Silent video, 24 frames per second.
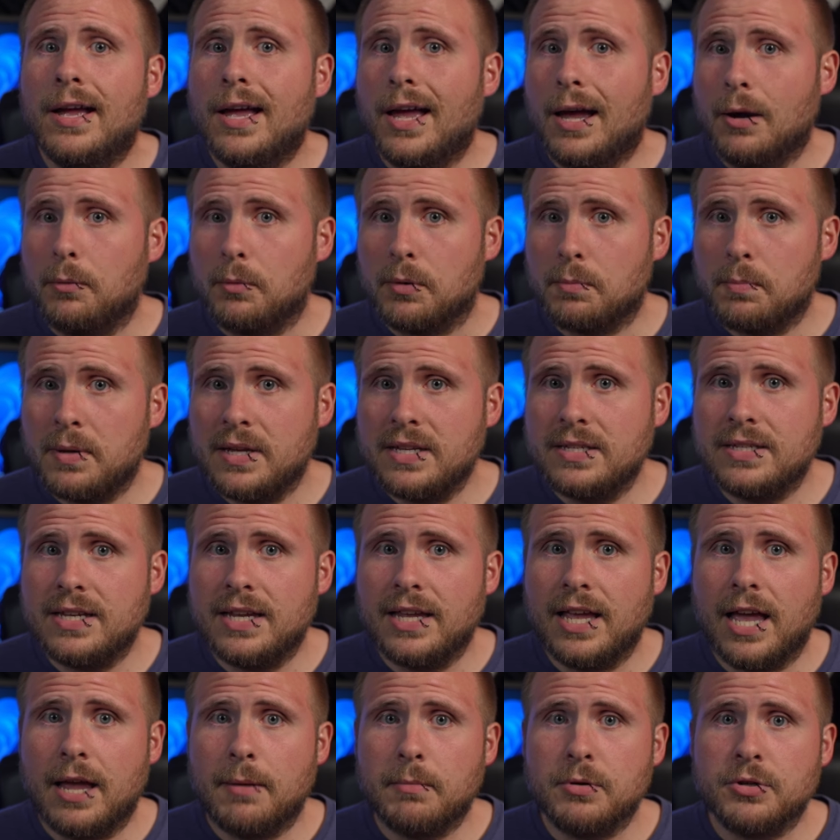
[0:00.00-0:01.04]
And with PC
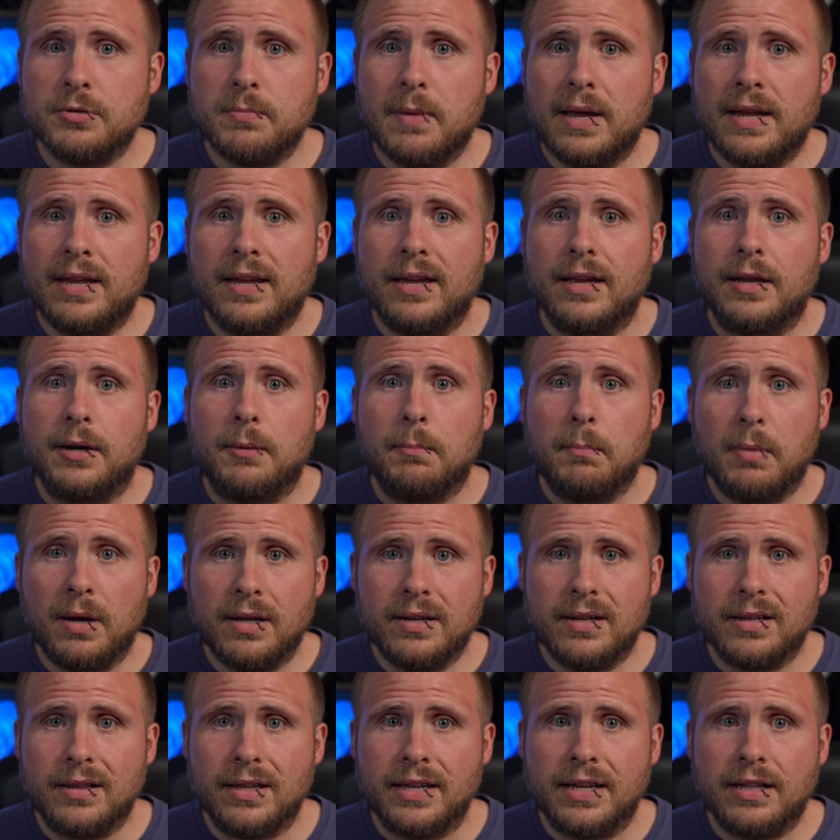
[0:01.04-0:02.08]
gamers making it
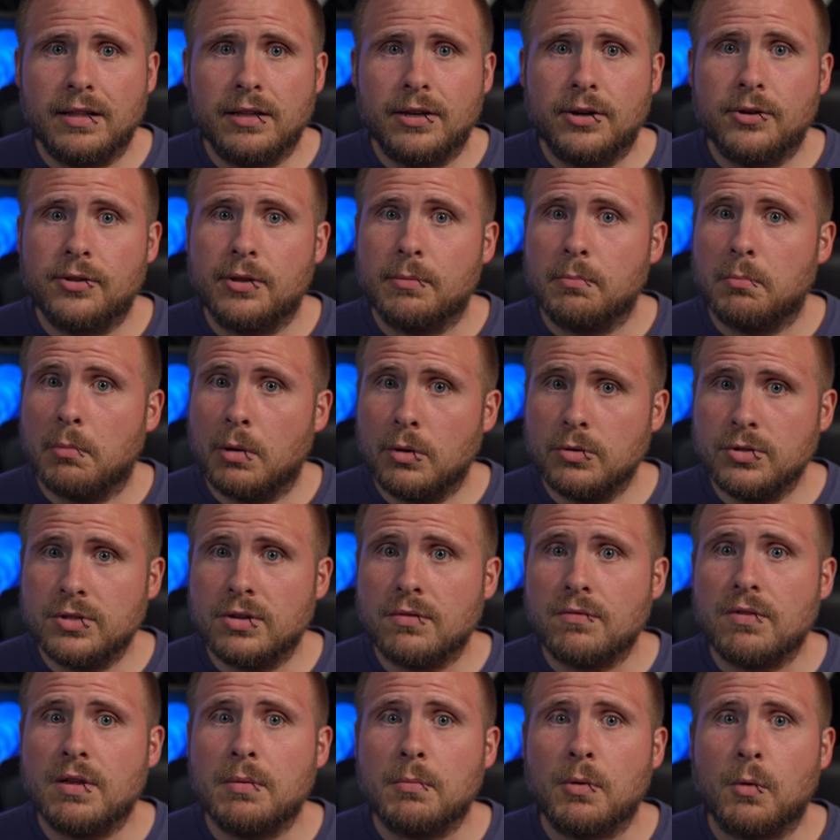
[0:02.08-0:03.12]
abundantly clear that most
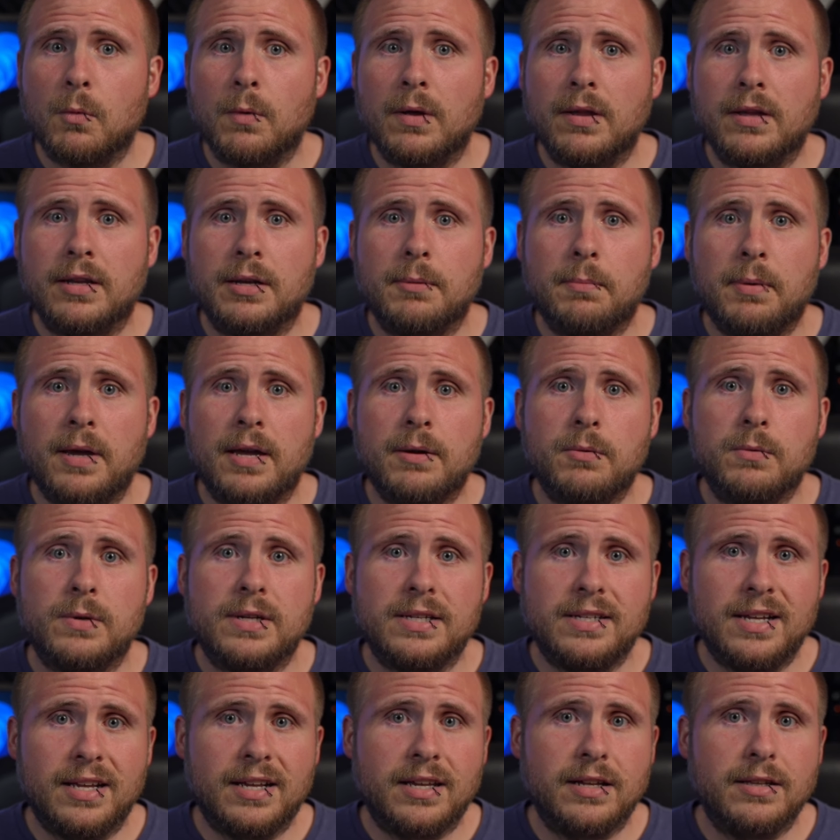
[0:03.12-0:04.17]
of them are willing to pay
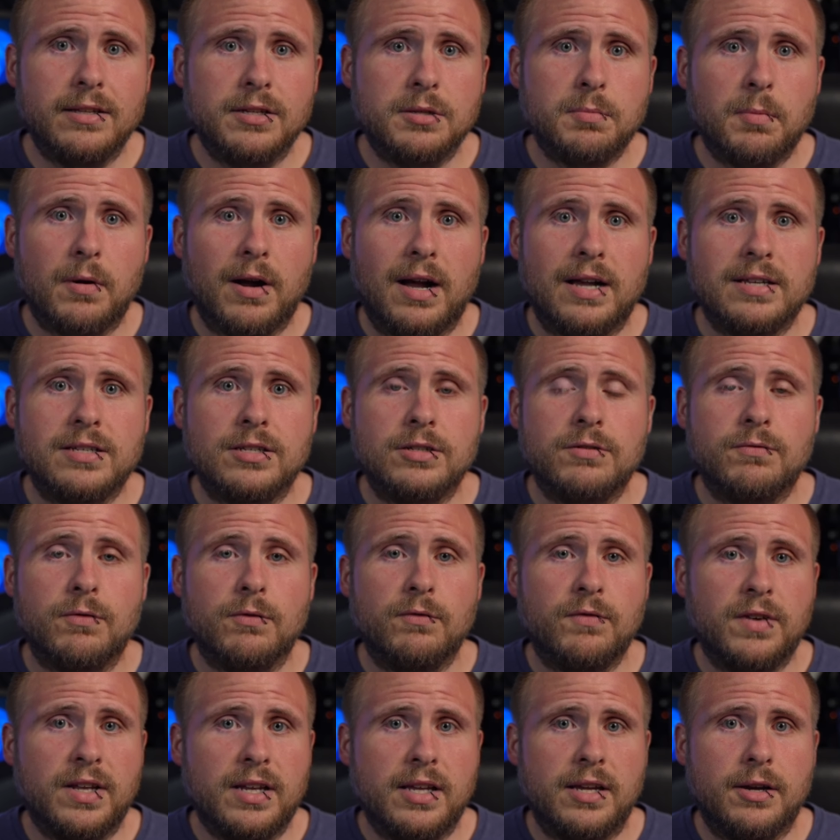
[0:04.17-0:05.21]
ridiculous prices for
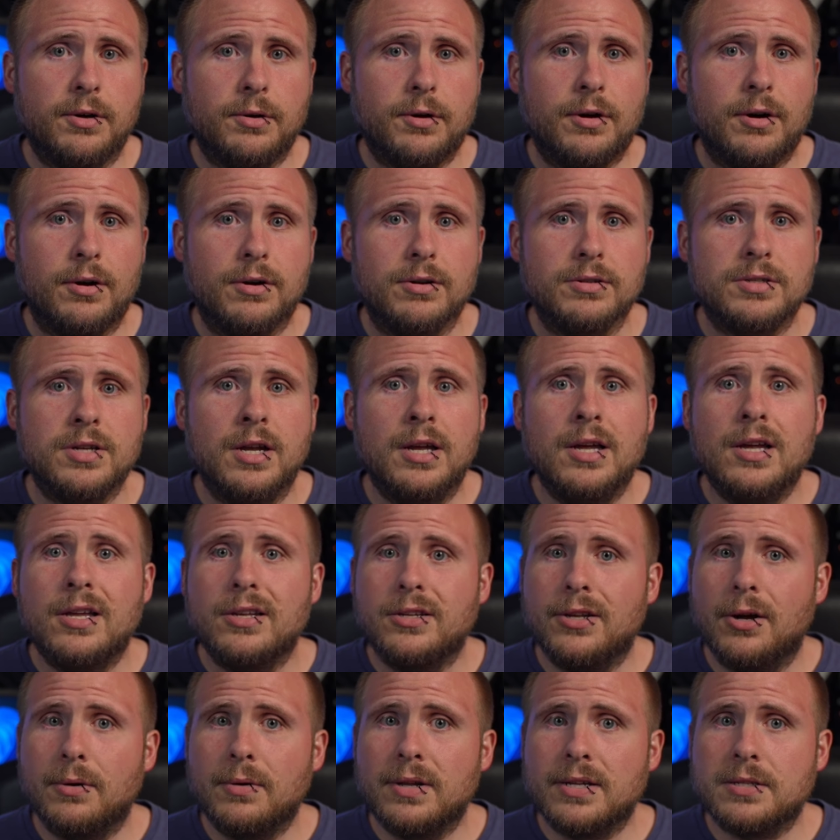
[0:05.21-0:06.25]
video cards,
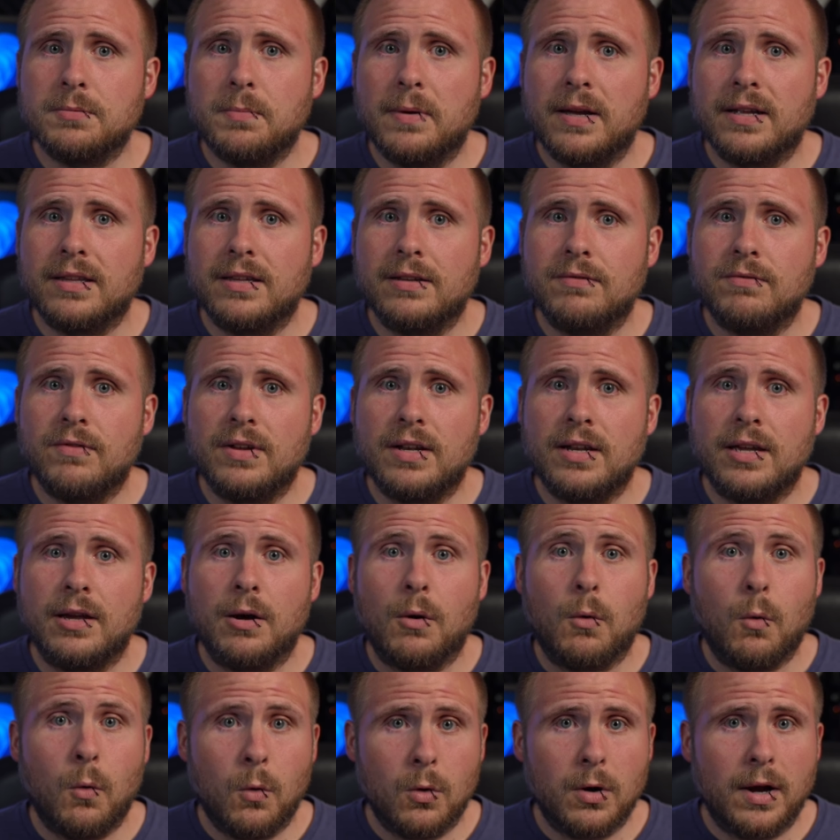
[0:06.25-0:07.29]
don't expect NVIDIA
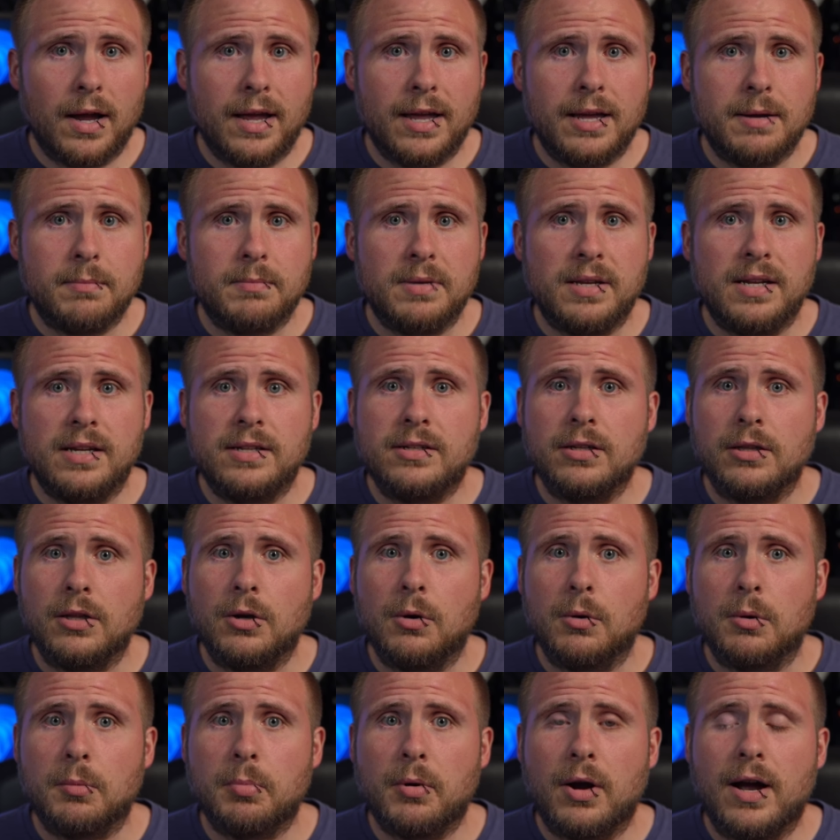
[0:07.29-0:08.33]
or AMD to
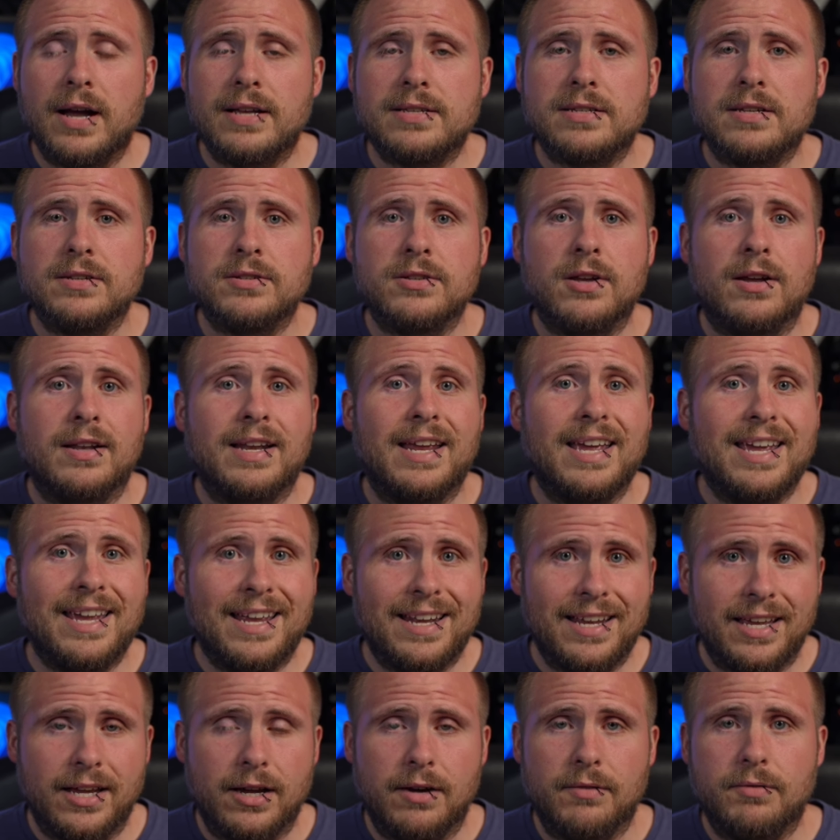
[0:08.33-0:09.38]
lower prices on
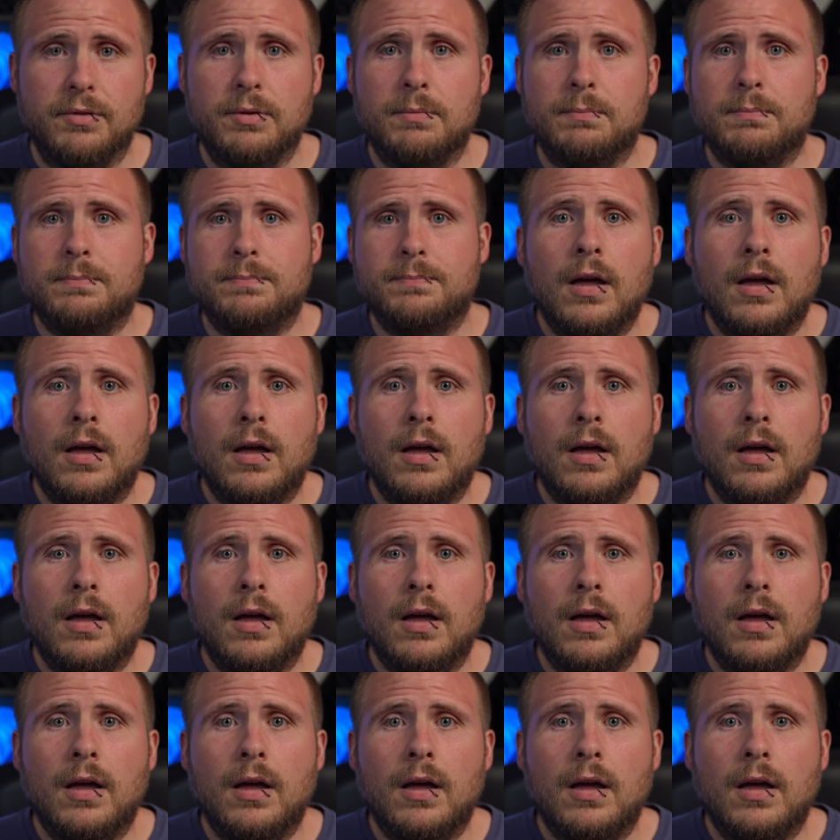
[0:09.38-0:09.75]
any of them.